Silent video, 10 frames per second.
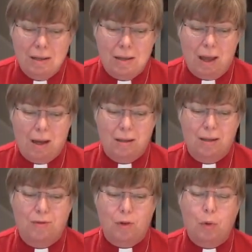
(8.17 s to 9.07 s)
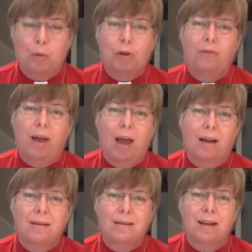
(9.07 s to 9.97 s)
text from the book of
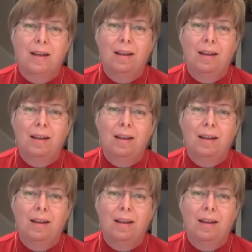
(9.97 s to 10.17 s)
Acts